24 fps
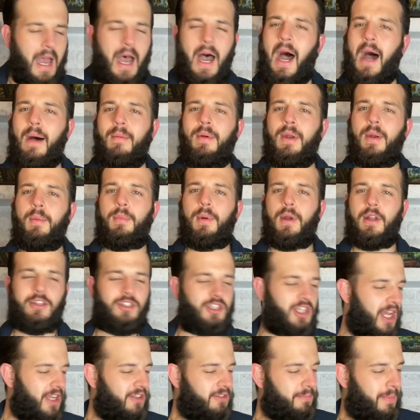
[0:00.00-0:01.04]
I'm going to bring
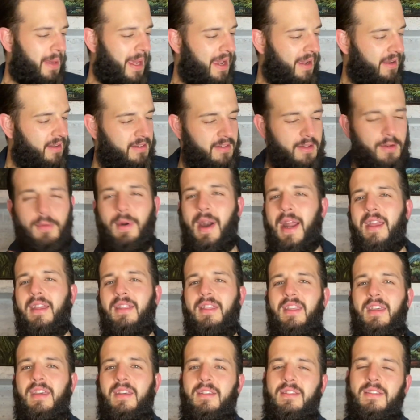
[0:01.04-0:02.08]
Jess back to rank
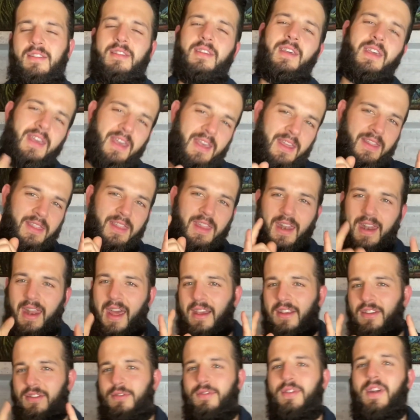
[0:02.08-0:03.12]
these in the
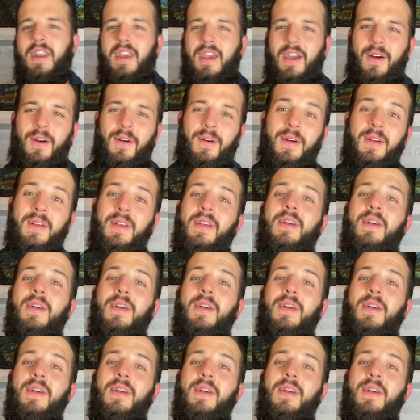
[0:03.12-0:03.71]
next video.